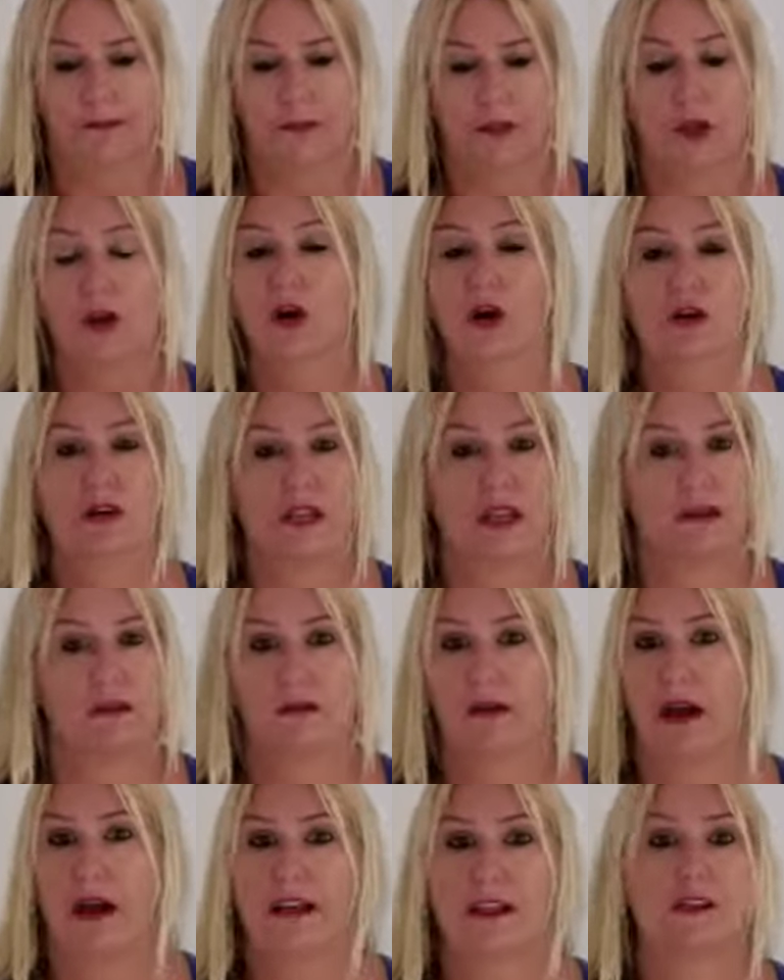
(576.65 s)
cooking,
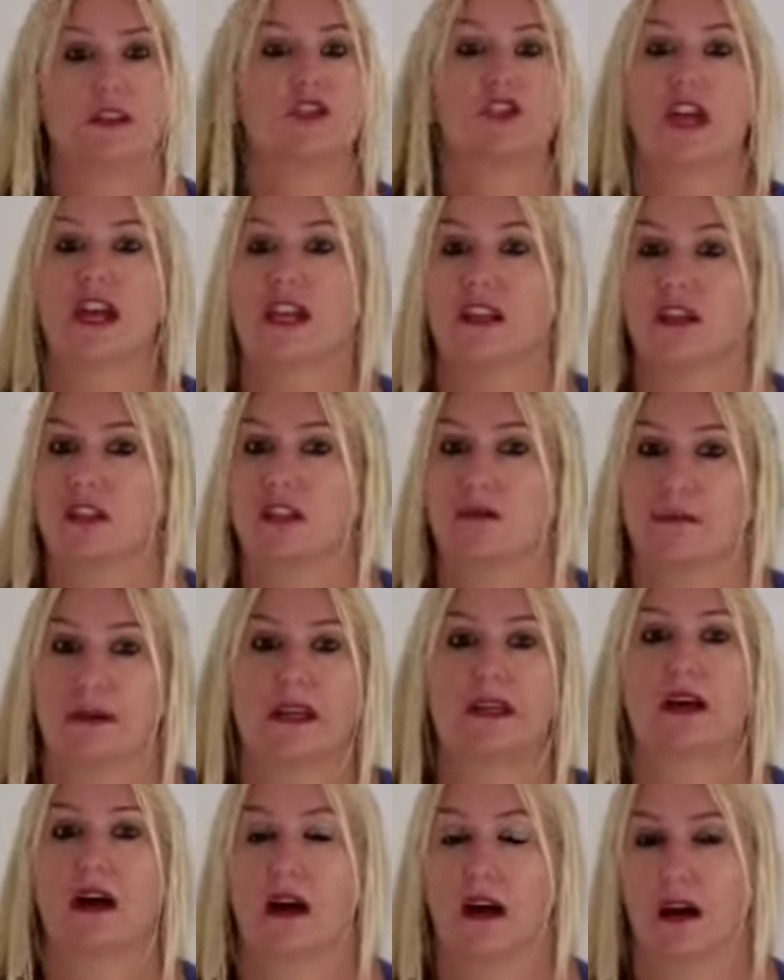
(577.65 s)
right, changed
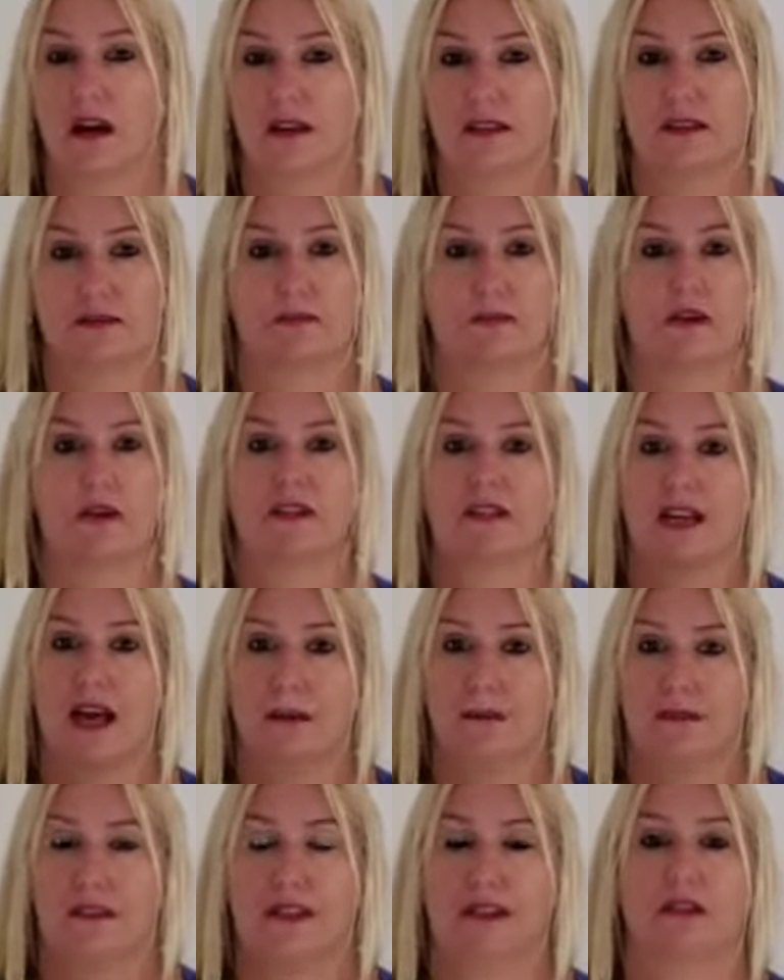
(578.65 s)
because we're
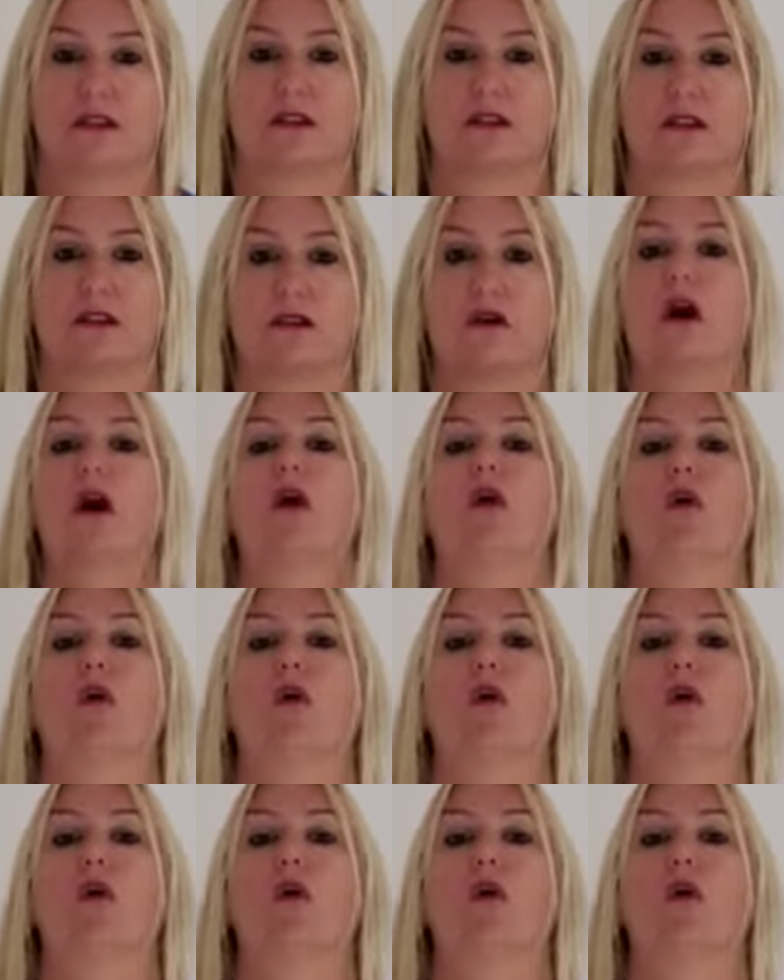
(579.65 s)
adapting to